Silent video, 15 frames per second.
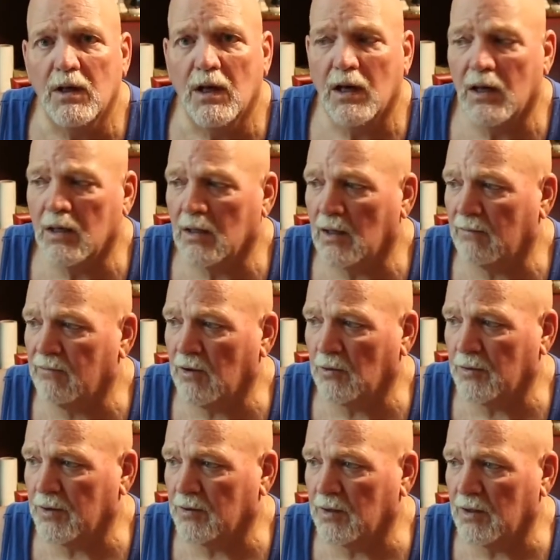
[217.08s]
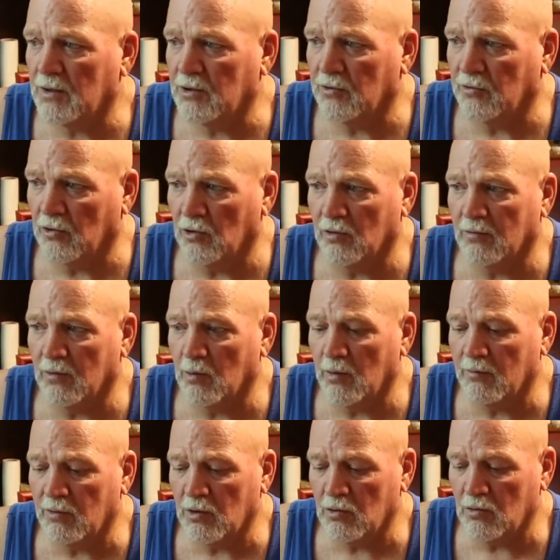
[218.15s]
And I felt that they deserve a
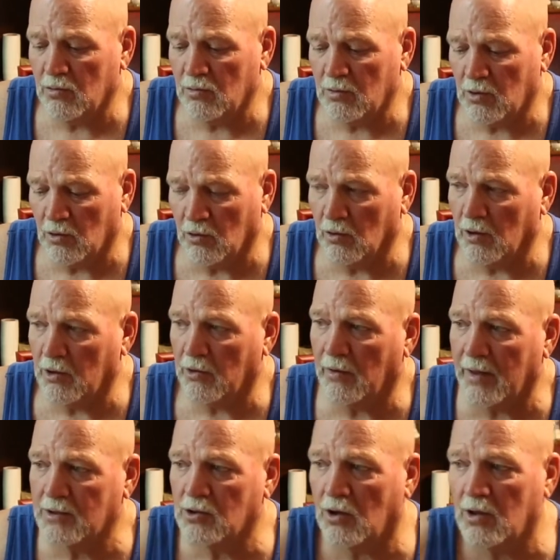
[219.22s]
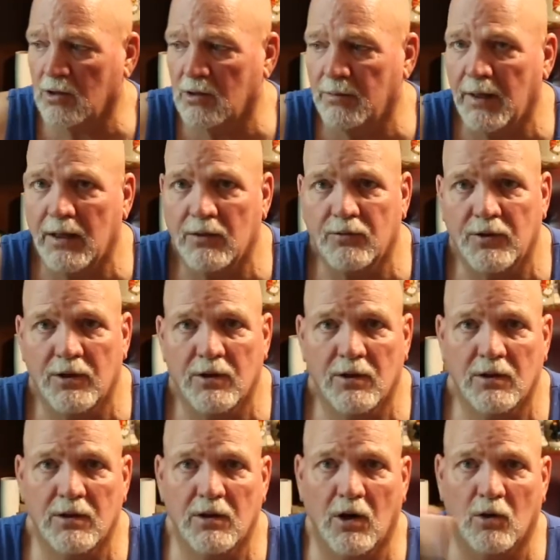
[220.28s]
review. Earlier I talked about
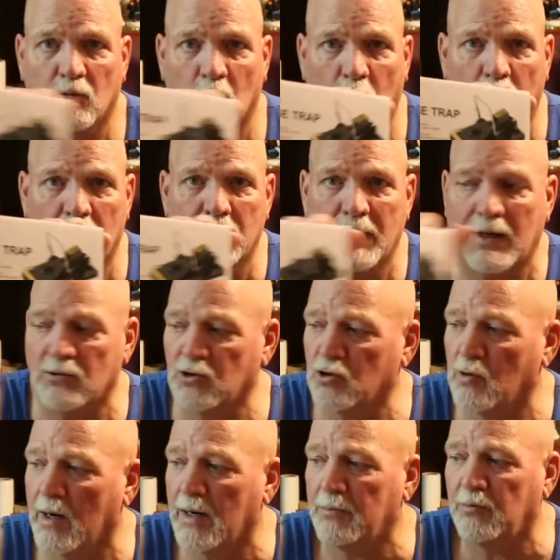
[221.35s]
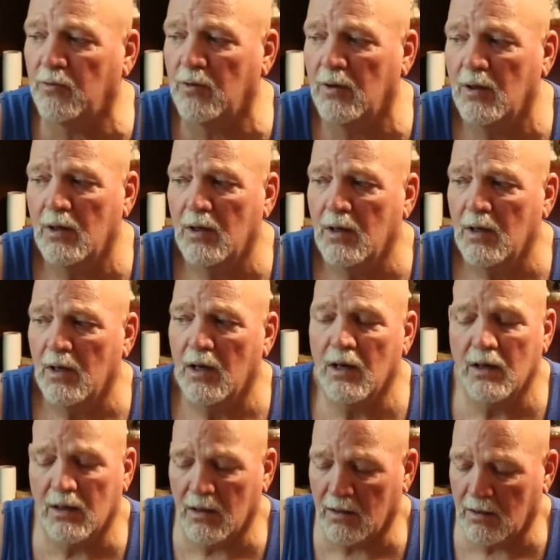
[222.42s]
the Rory mouse traps.
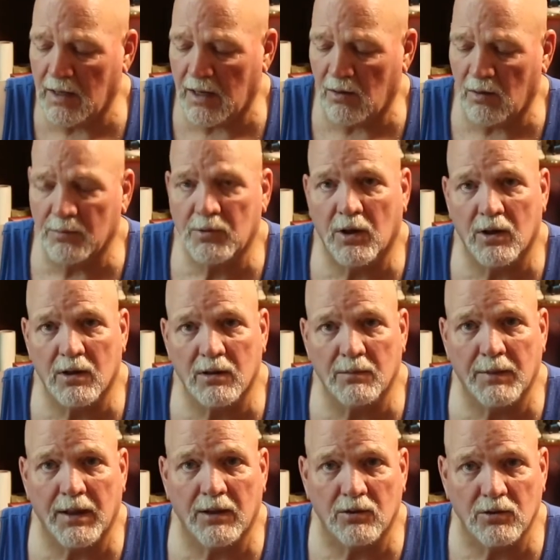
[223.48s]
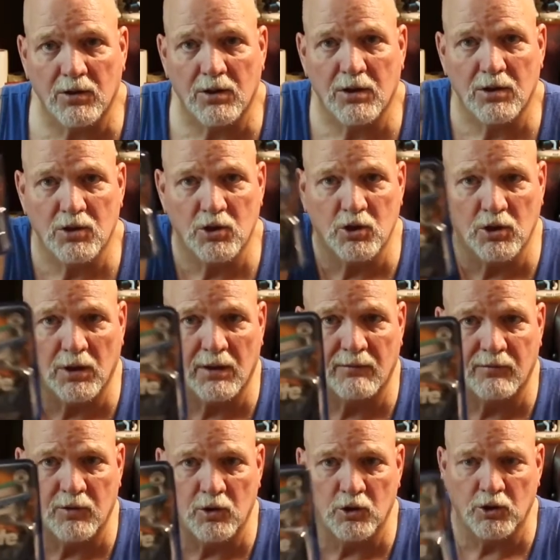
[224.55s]
And now I'm talking about Gillette
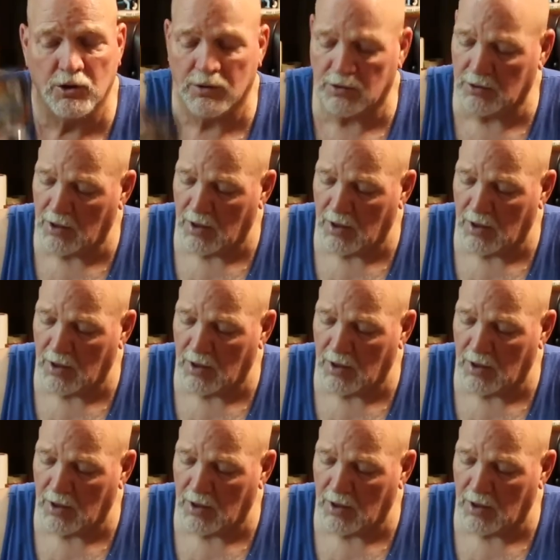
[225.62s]
Fusion.